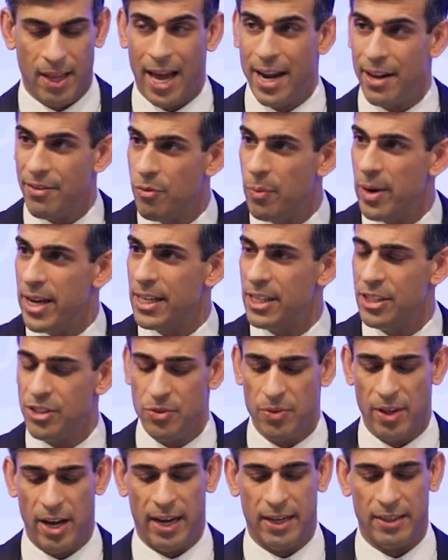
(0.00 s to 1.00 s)
And if we can
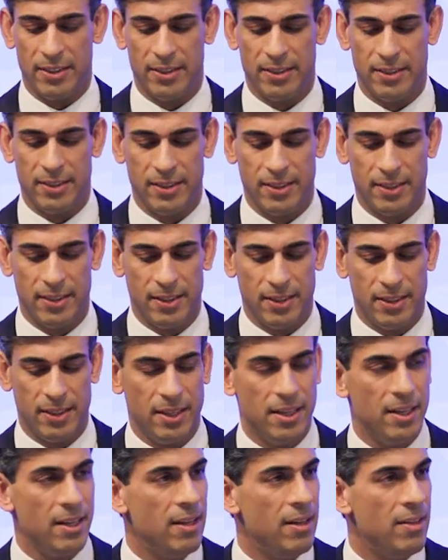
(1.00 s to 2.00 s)
do that,
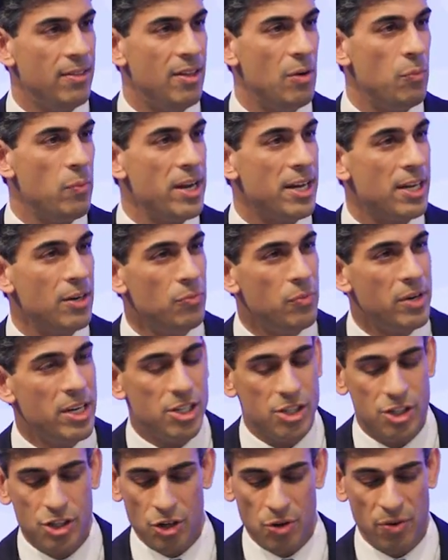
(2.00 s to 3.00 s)
then we can
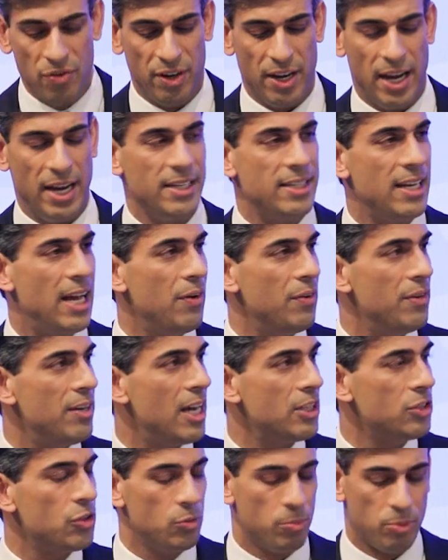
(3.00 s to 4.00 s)
rejuvenate our
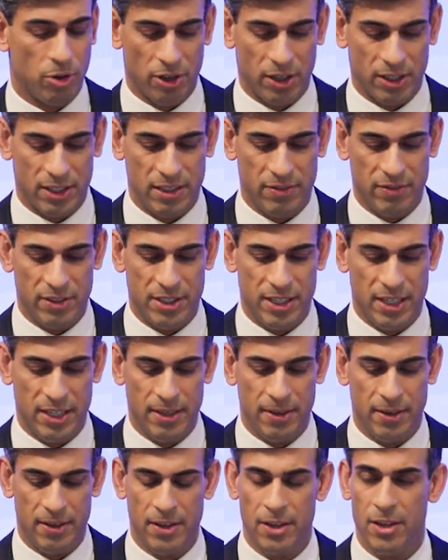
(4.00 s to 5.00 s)
national
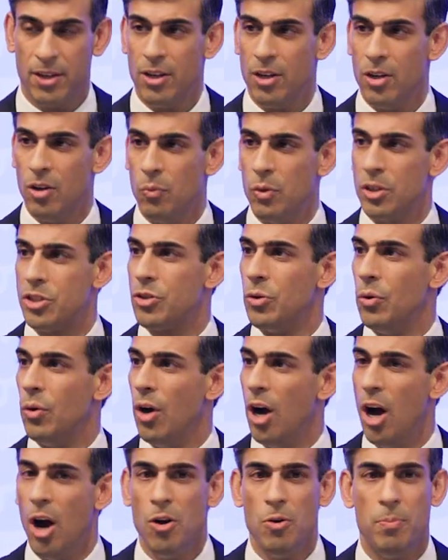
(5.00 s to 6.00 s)
productivity,
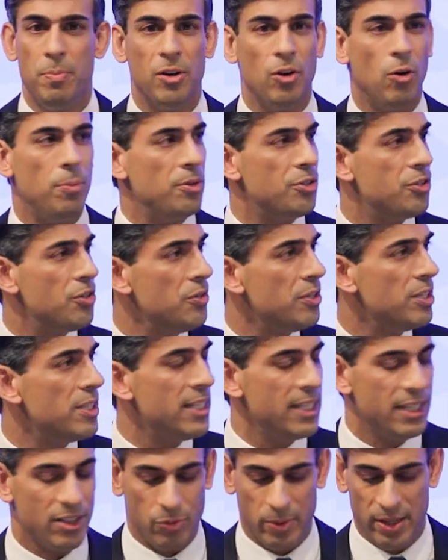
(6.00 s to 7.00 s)
restore hope and
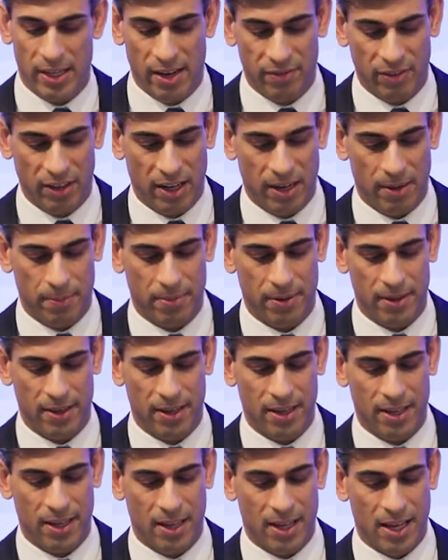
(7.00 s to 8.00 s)
opportunity as we level up,
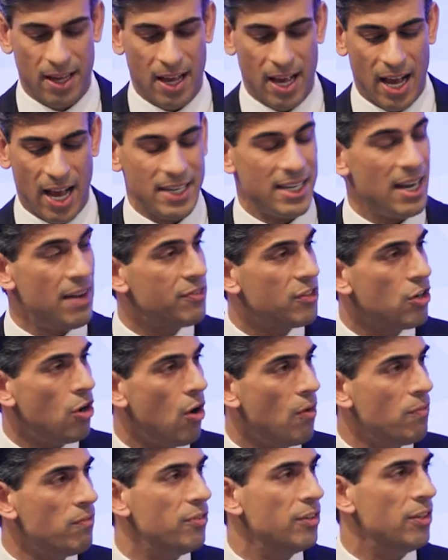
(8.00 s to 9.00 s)
and have
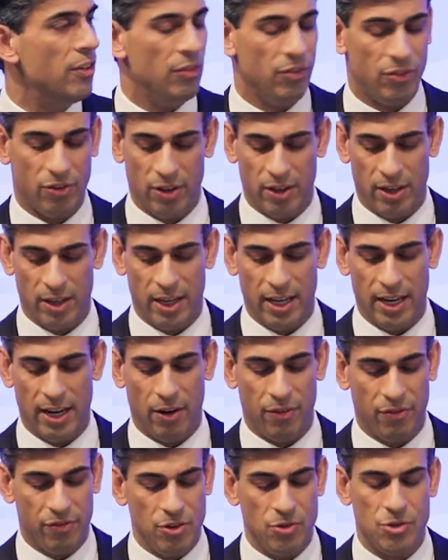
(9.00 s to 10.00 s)
confidence in
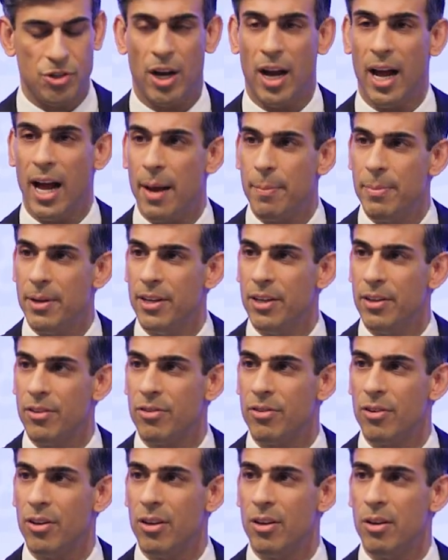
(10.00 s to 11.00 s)
our future
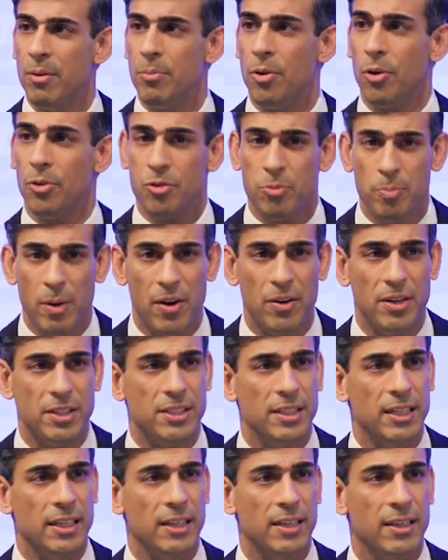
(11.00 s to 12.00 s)
happiness,
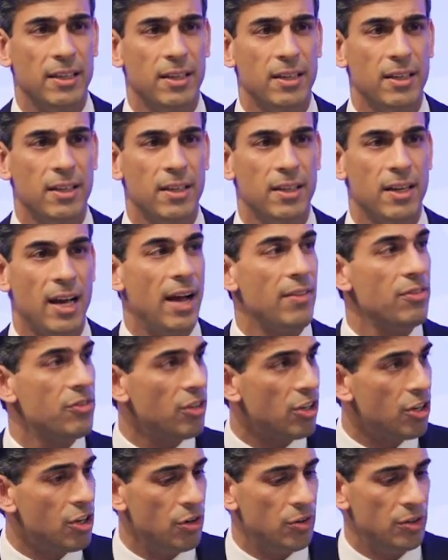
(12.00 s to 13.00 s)
prosperity, and
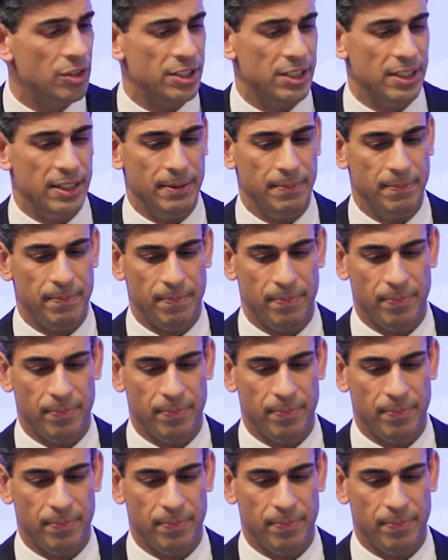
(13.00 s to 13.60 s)
security.